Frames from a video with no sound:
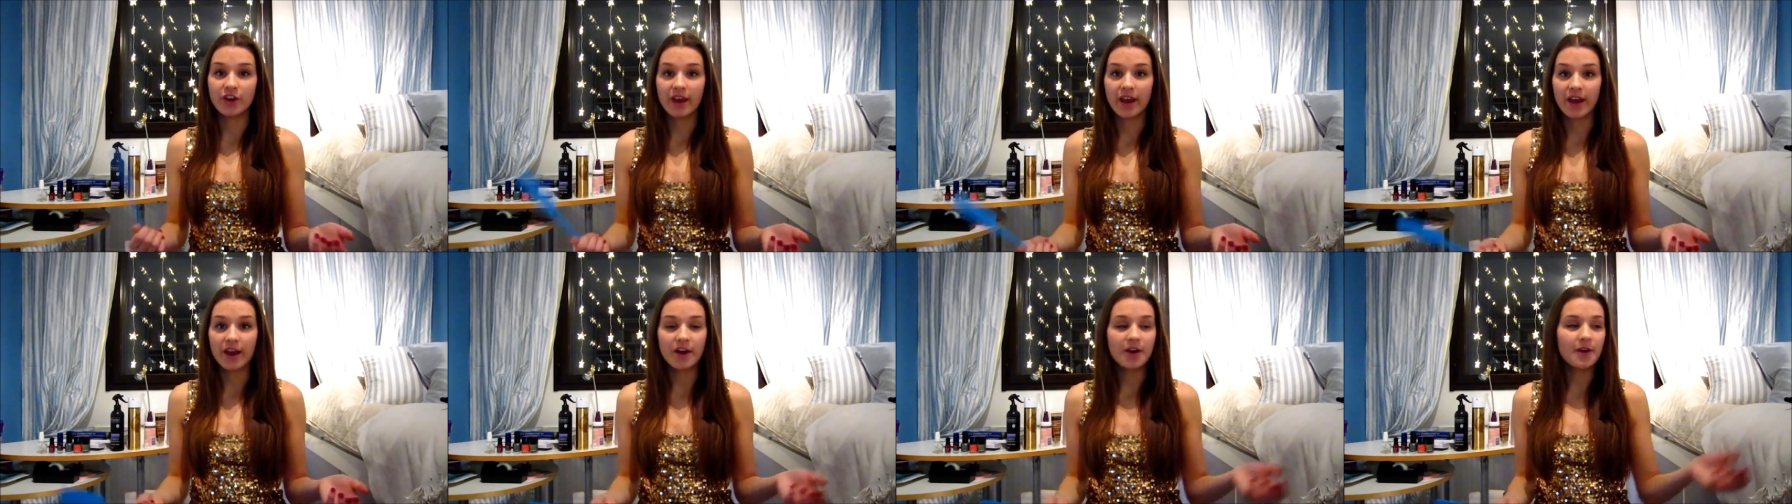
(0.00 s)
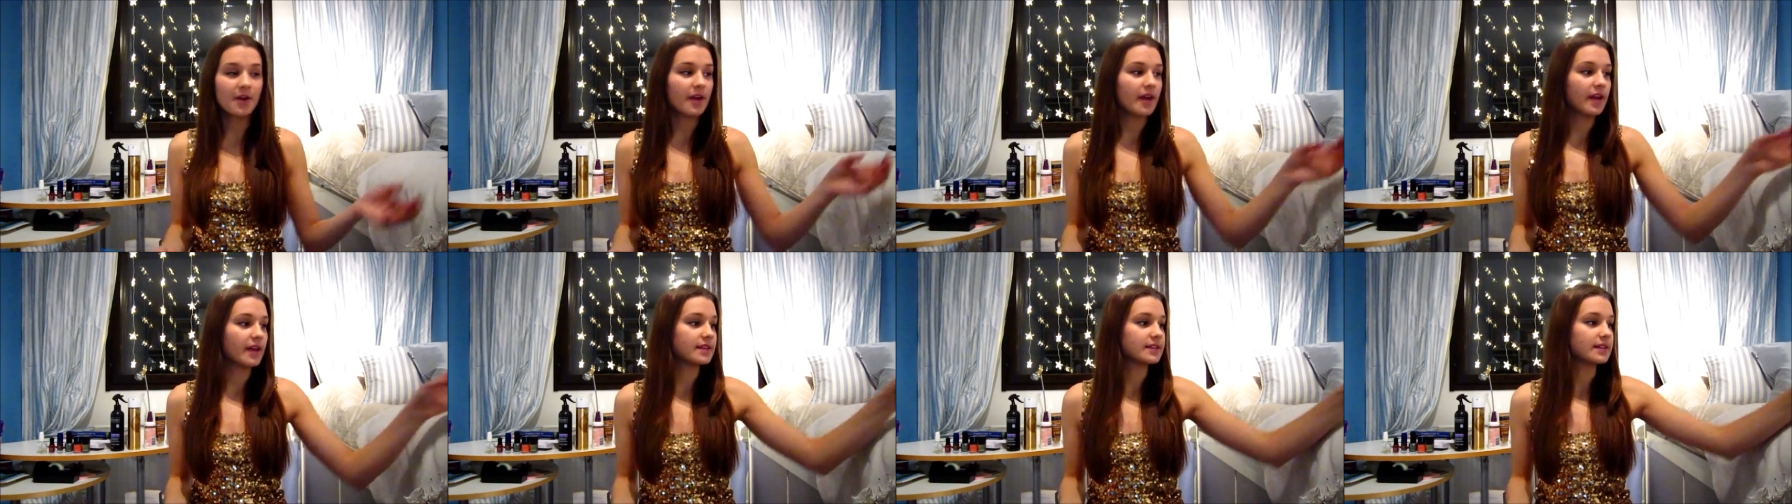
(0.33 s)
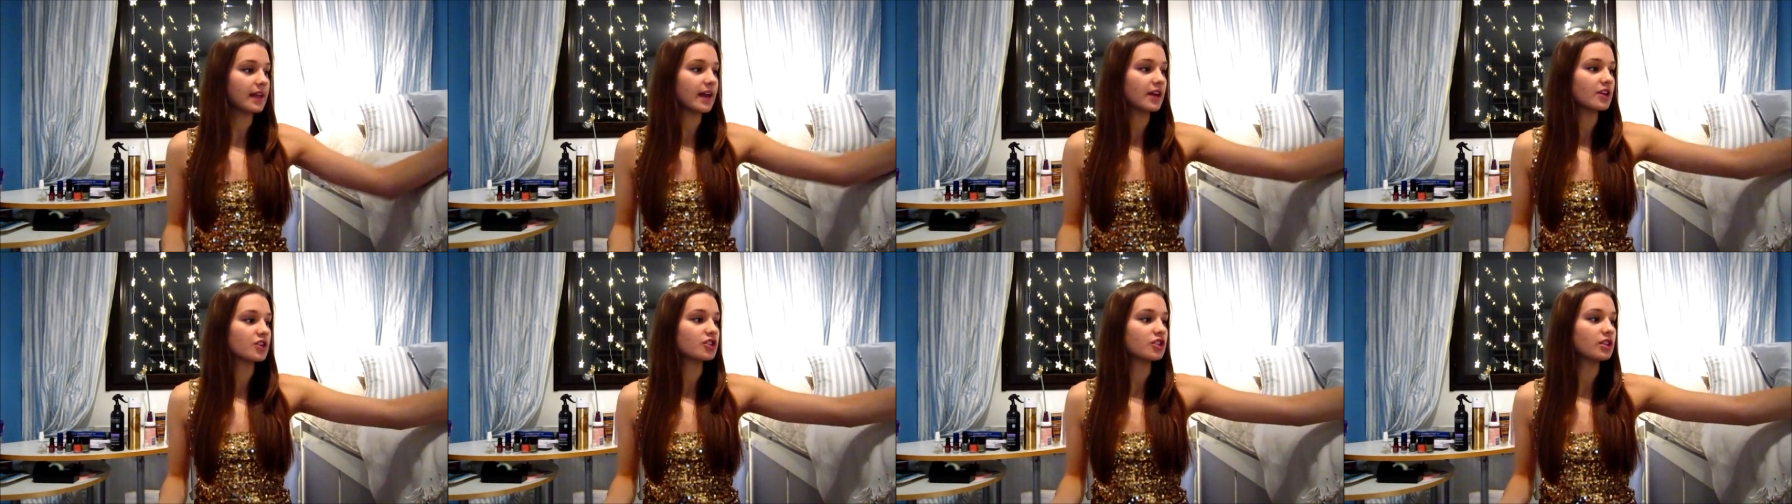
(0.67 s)
hair is
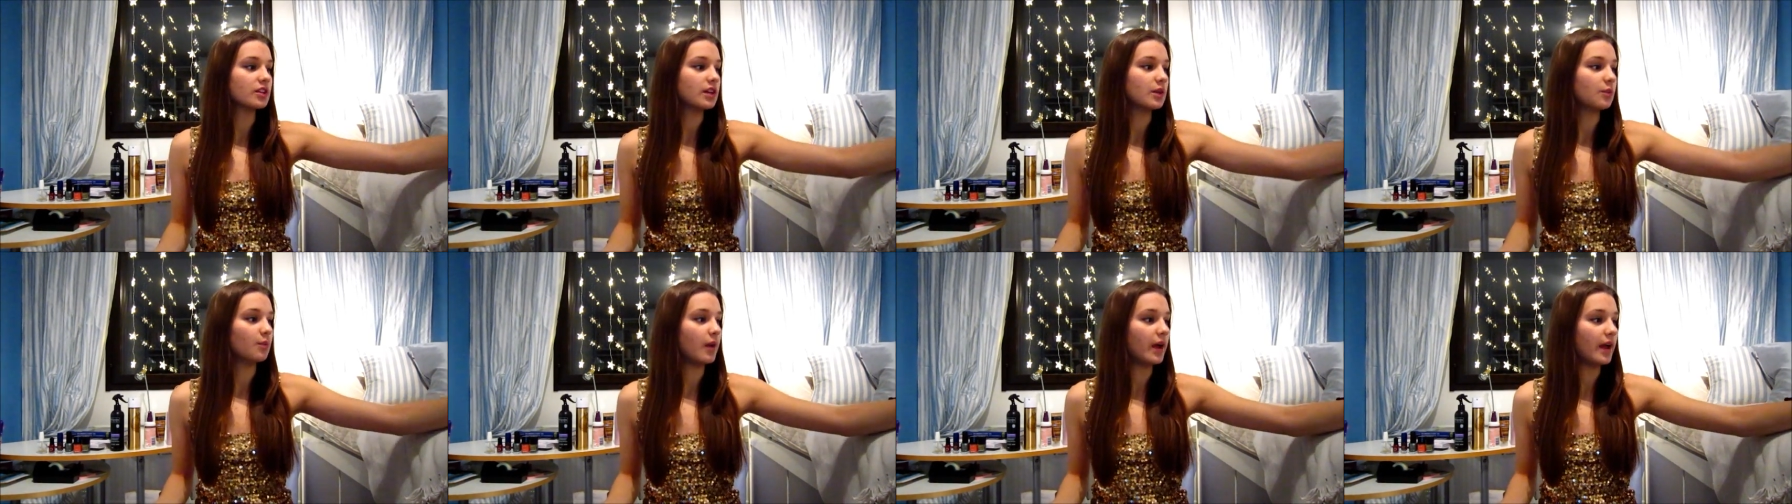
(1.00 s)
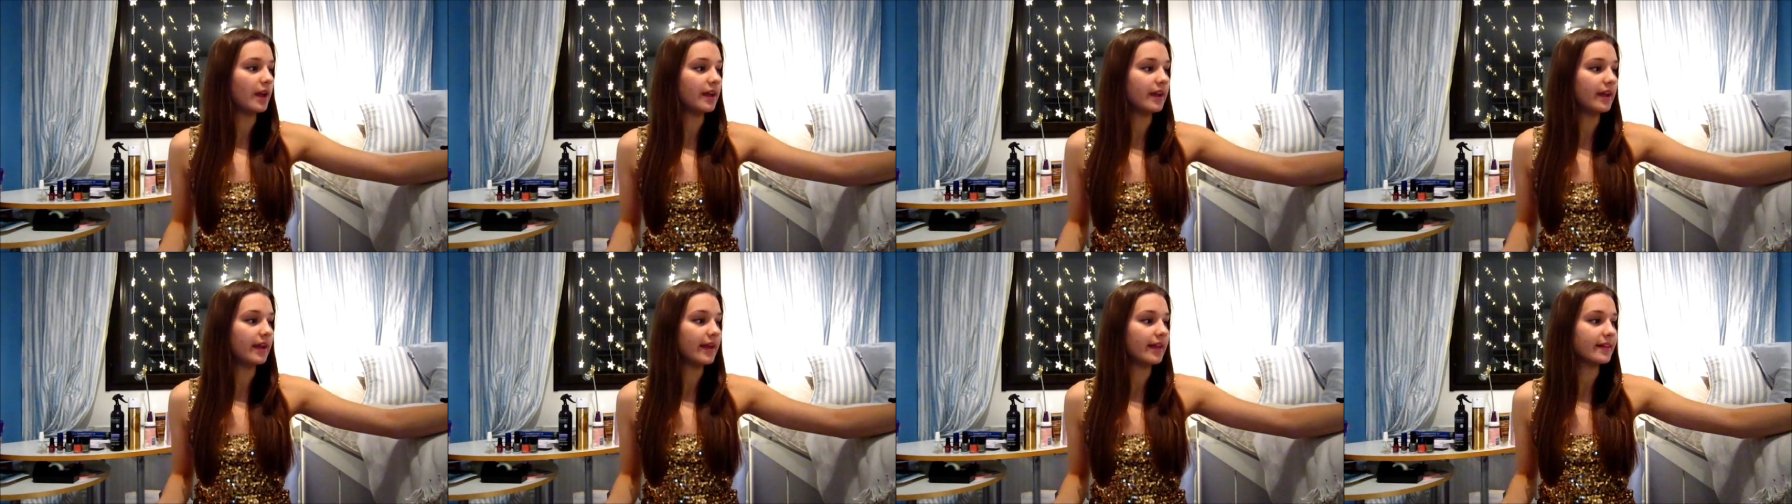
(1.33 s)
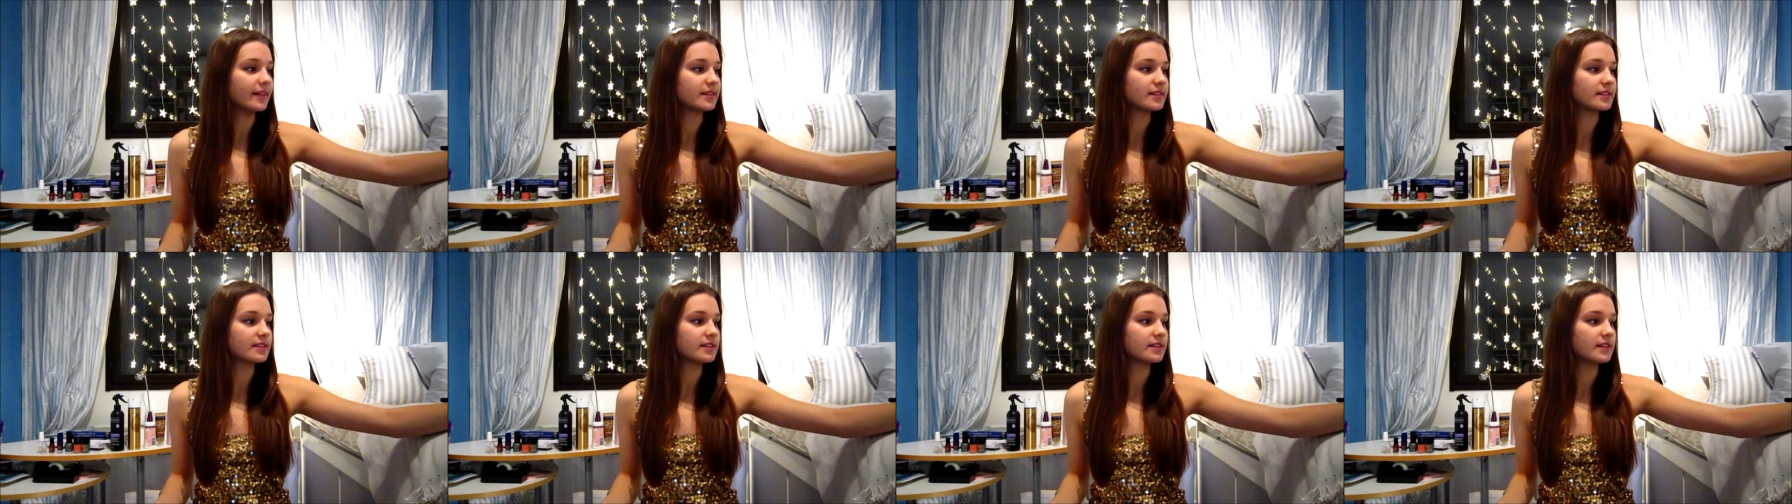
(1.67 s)
actually when
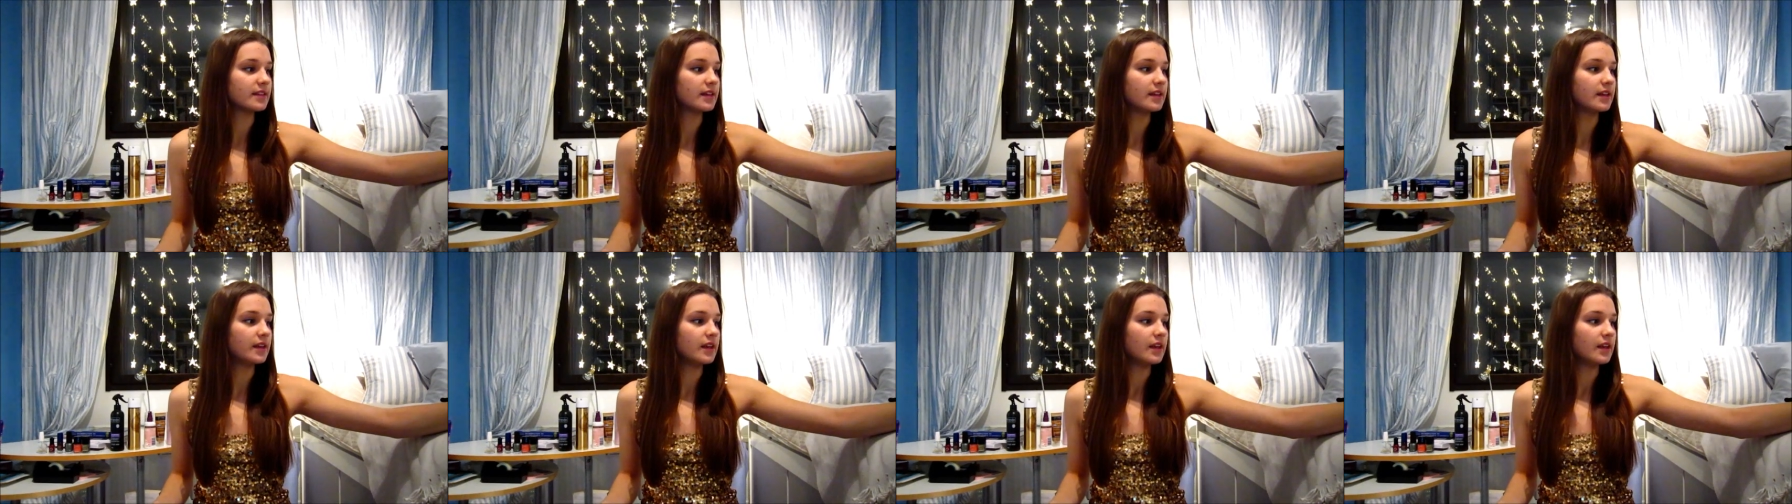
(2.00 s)
it's